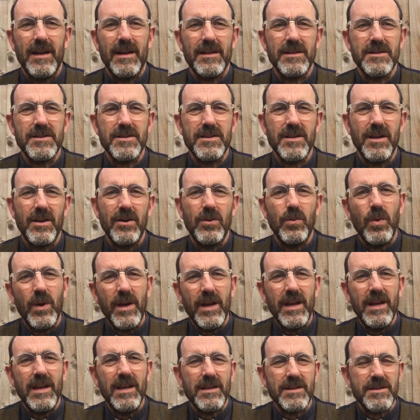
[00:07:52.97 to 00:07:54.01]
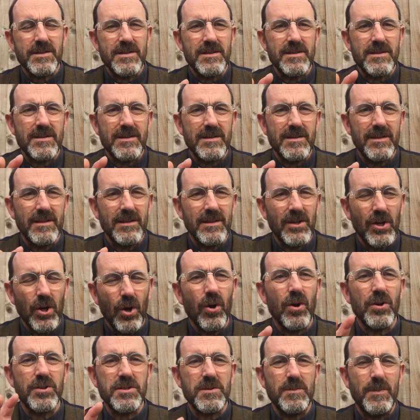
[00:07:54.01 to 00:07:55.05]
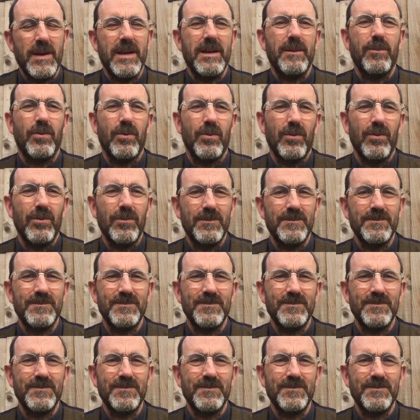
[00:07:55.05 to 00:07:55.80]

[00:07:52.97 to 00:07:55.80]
And so we as God's people